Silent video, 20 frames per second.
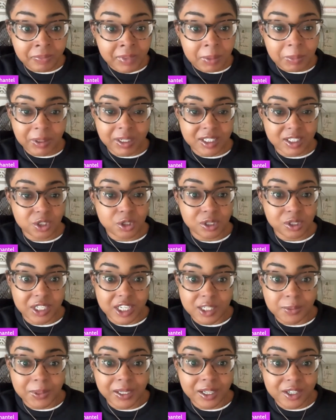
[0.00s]
Because
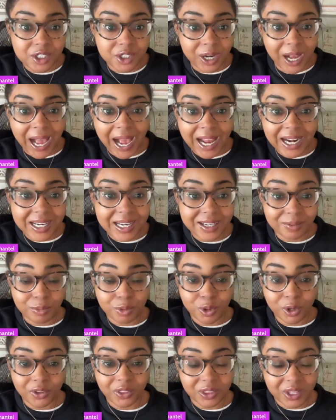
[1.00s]
just because you're adding
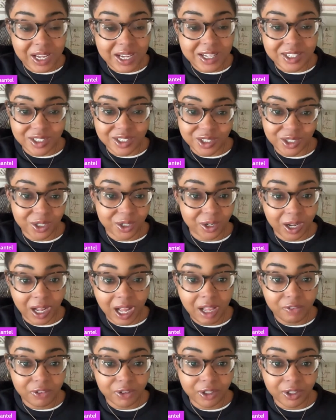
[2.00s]
more things into your
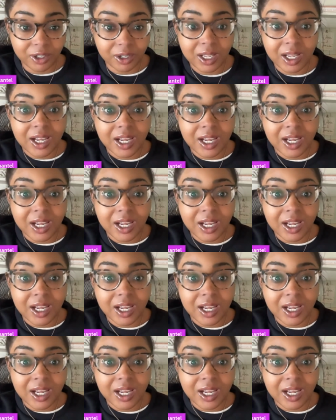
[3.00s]
offer